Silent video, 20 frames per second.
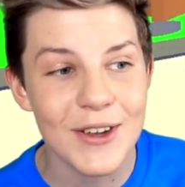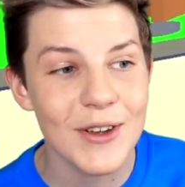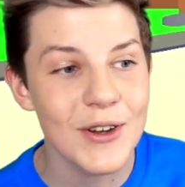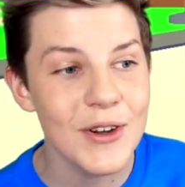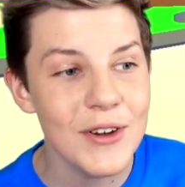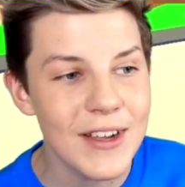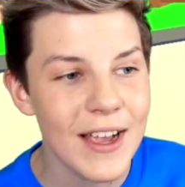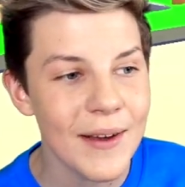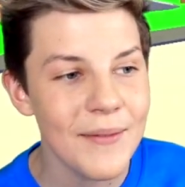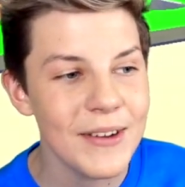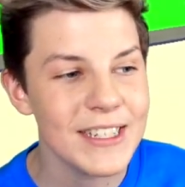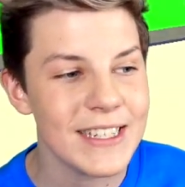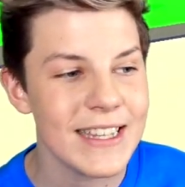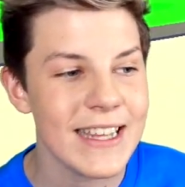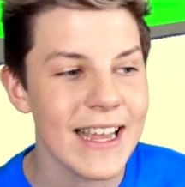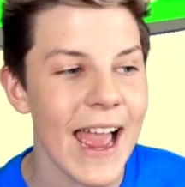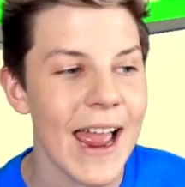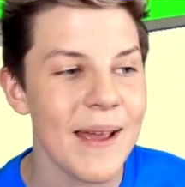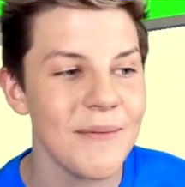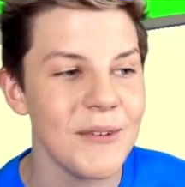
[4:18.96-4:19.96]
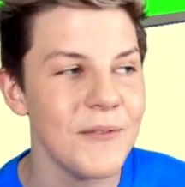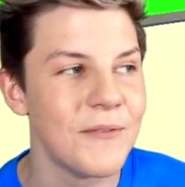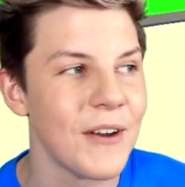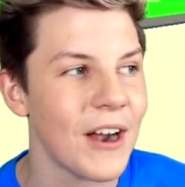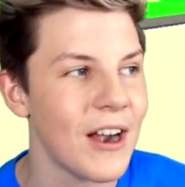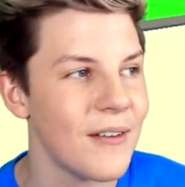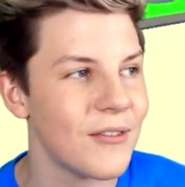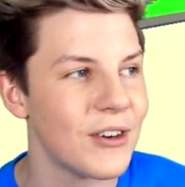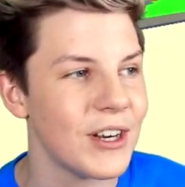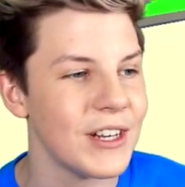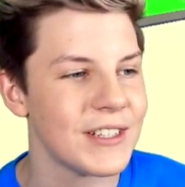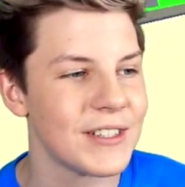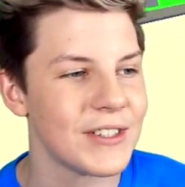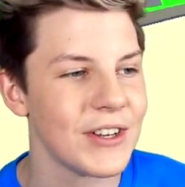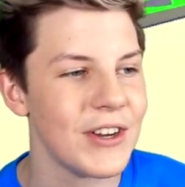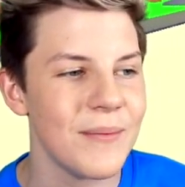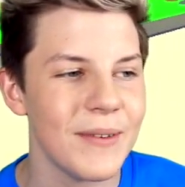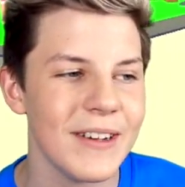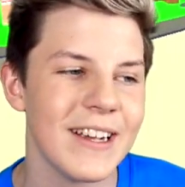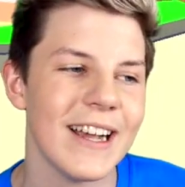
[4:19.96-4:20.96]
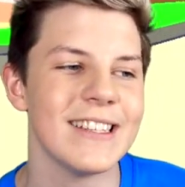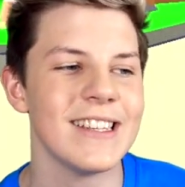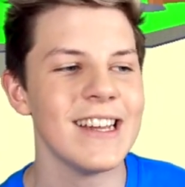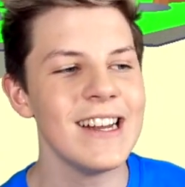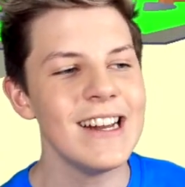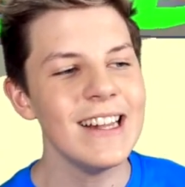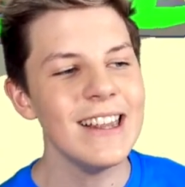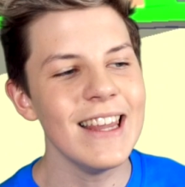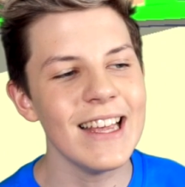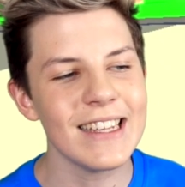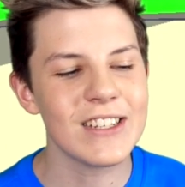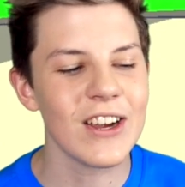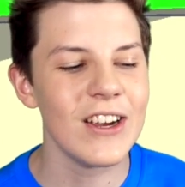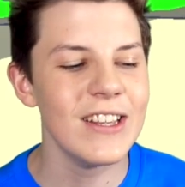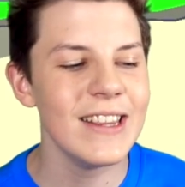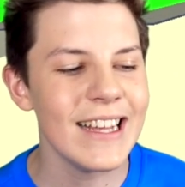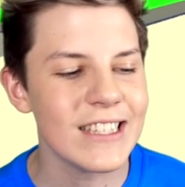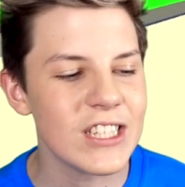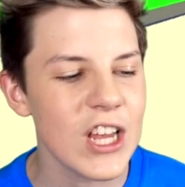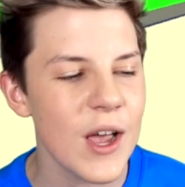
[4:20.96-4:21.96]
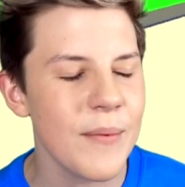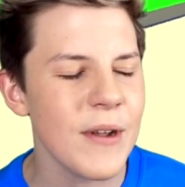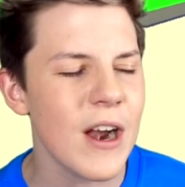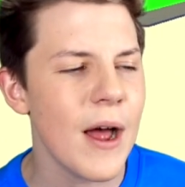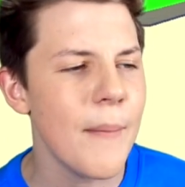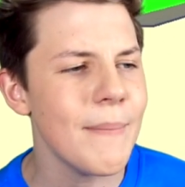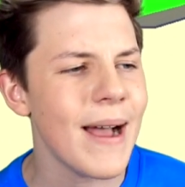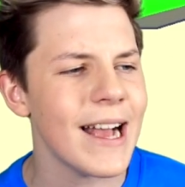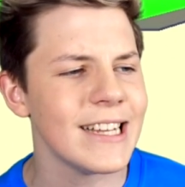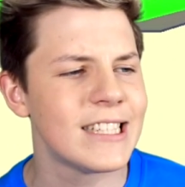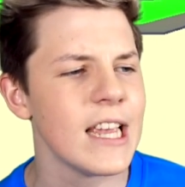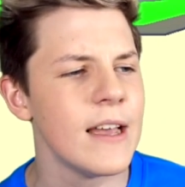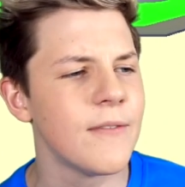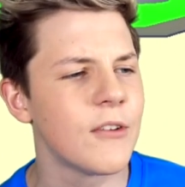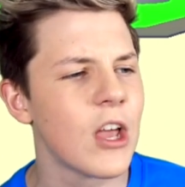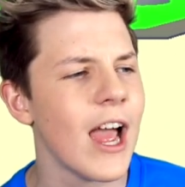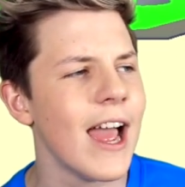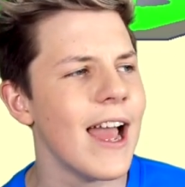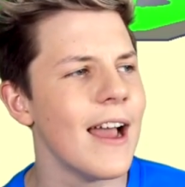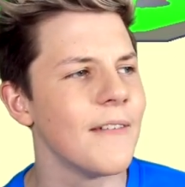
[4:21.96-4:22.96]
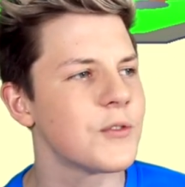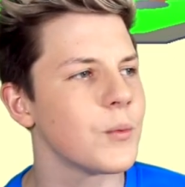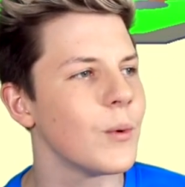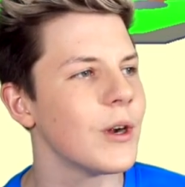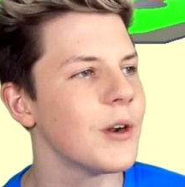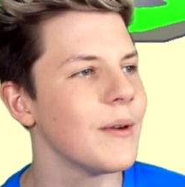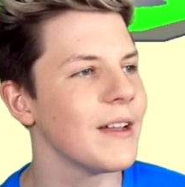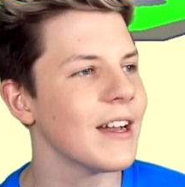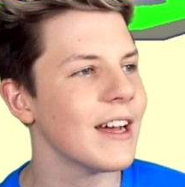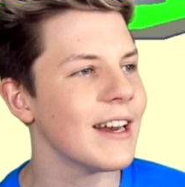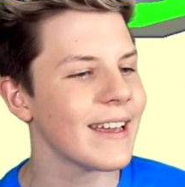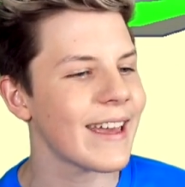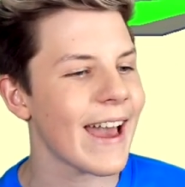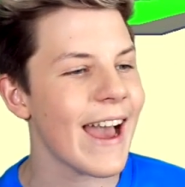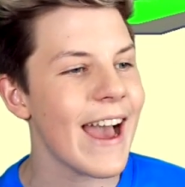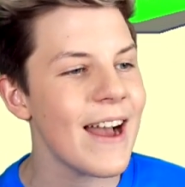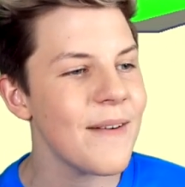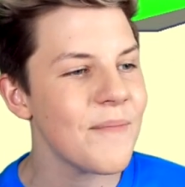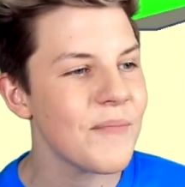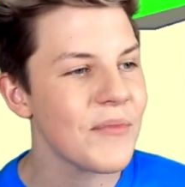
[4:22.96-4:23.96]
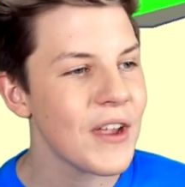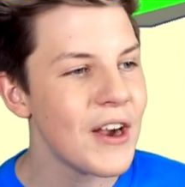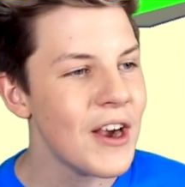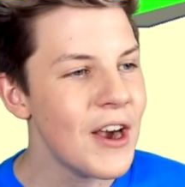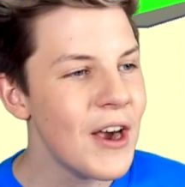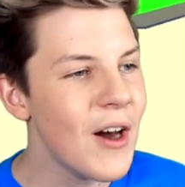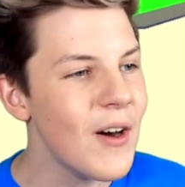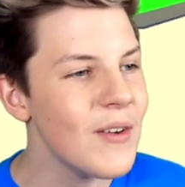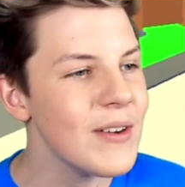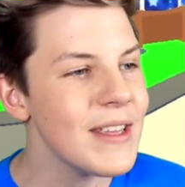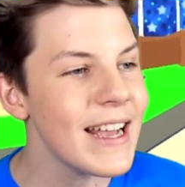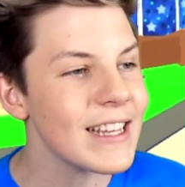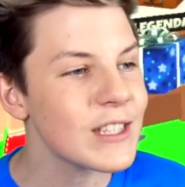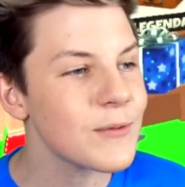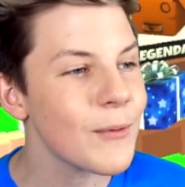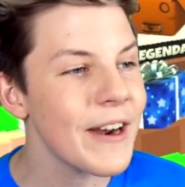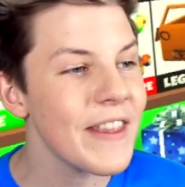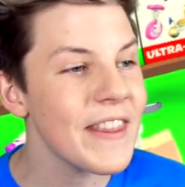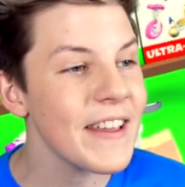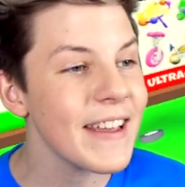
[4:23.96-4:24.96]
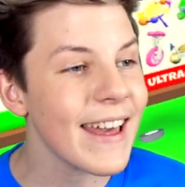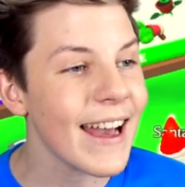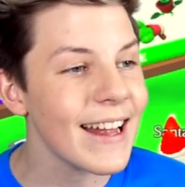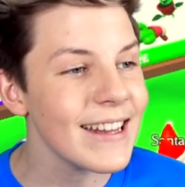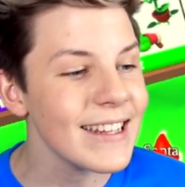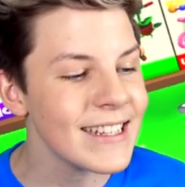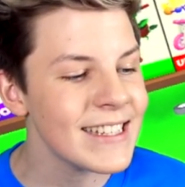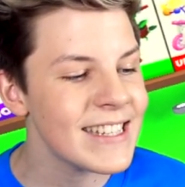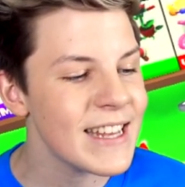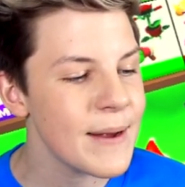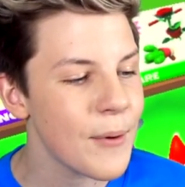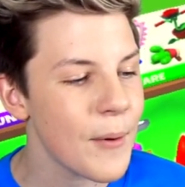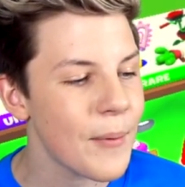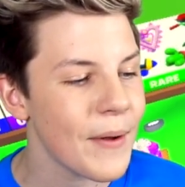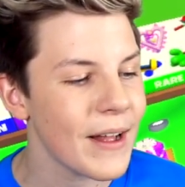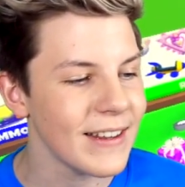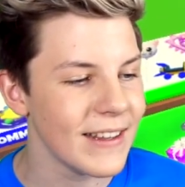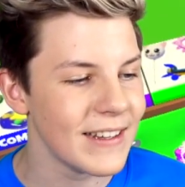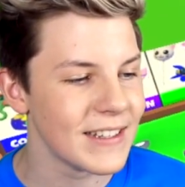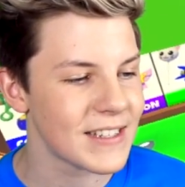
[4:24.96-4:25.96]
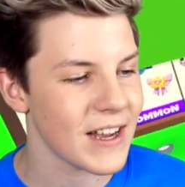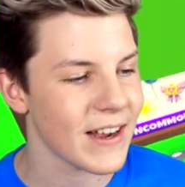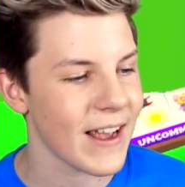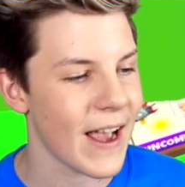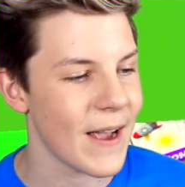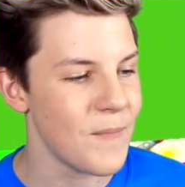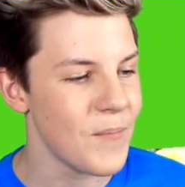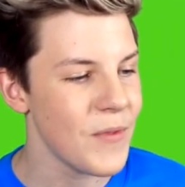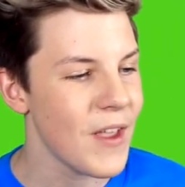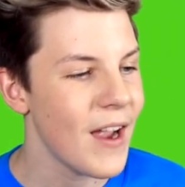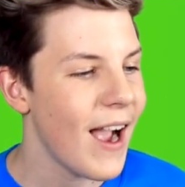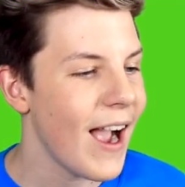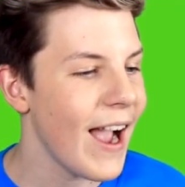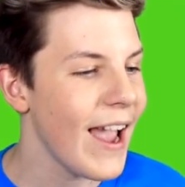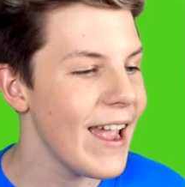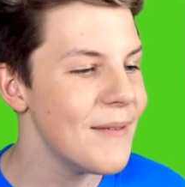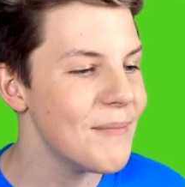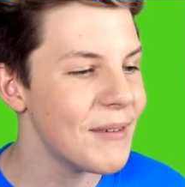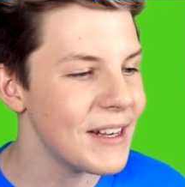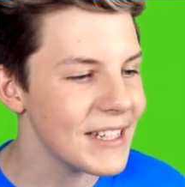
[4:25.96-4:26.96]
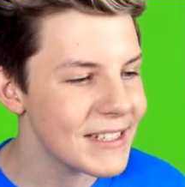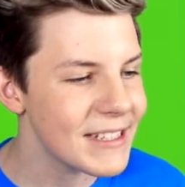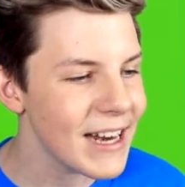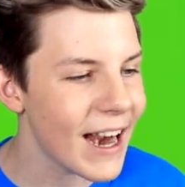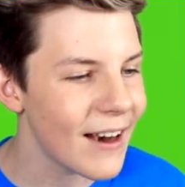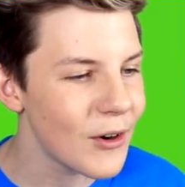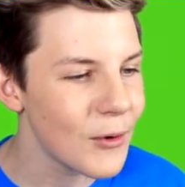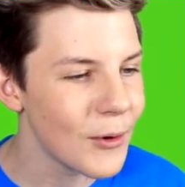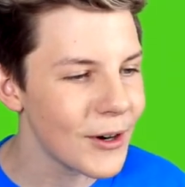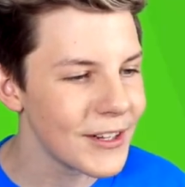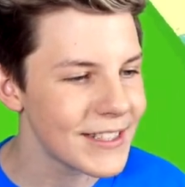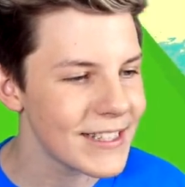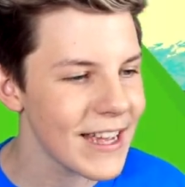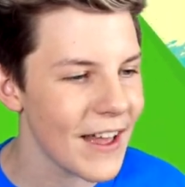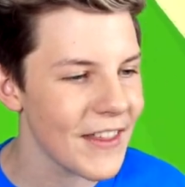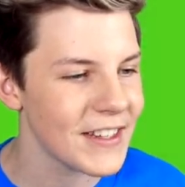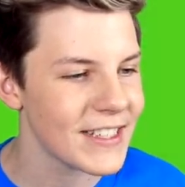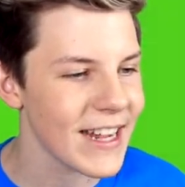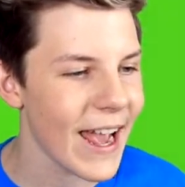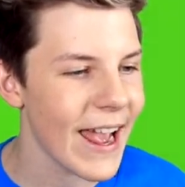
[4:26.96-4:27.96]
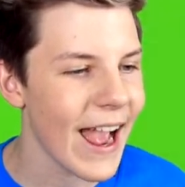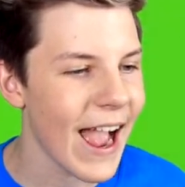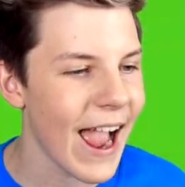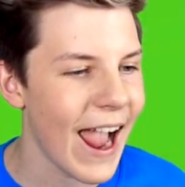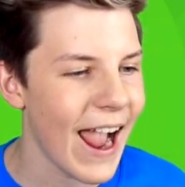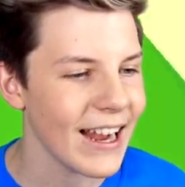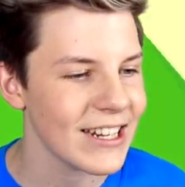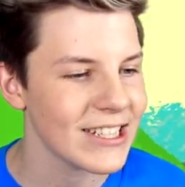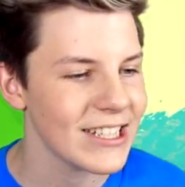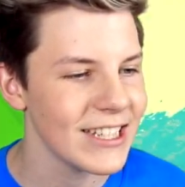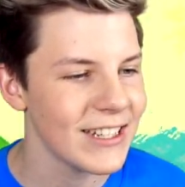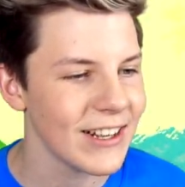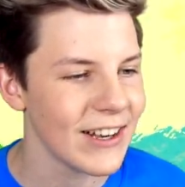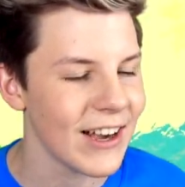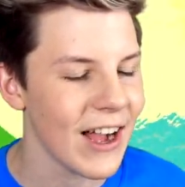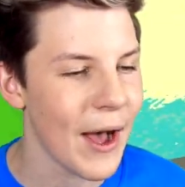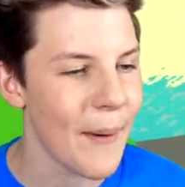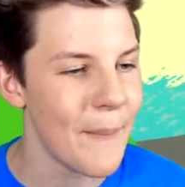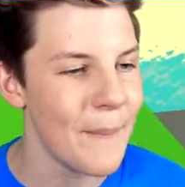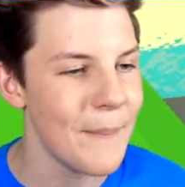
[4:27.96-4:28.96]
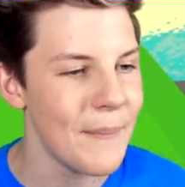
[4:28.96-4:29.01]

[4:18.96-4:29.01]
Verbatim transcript: that could come into the game very soon. But guys, let's go. Let's open a massive gift. What are we gonna get? Oh yes, one of the galaxy propellers. Okay, in my star rewards the other day, I actually got a